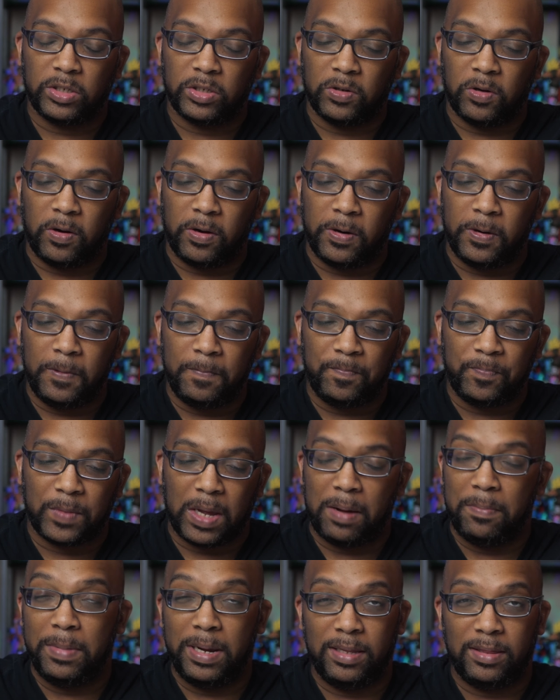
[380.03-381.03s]
daughter. I
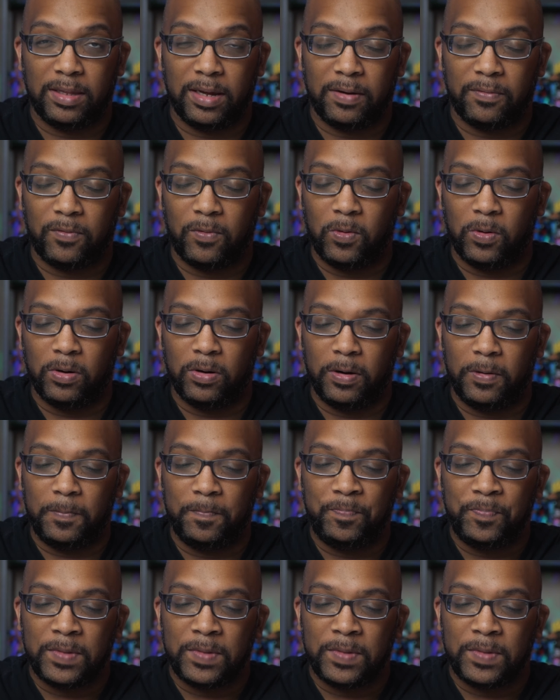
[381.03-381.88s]
made that for her.